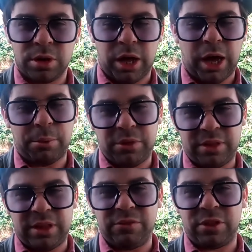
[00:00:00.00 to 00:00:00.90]
And when this
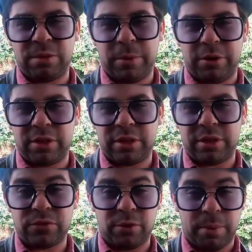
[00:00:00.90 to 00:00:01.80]
evil spirit's
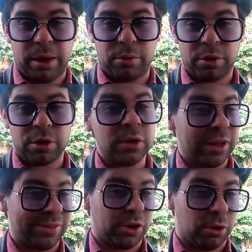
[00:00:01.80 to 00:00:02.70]
lust for power
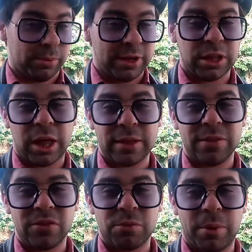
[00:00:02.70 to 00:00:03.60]
is not
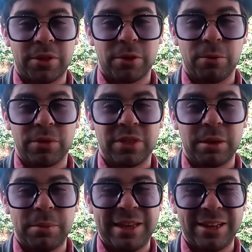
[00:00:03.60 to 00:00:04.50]
realized by those in the
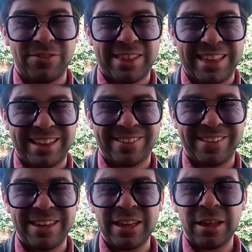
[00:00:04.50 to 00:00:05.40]
immediate
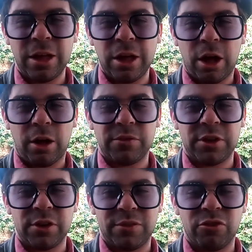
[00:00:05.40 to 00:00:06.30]
vicinity of the
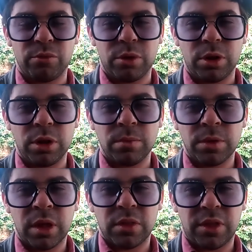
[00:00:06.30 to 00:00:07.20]
individual
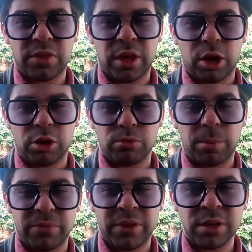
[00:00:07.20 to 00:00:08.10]
that they are
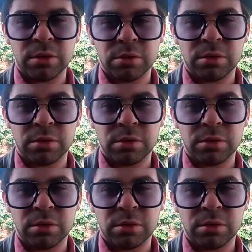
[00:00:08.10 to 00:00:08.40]
corrupting,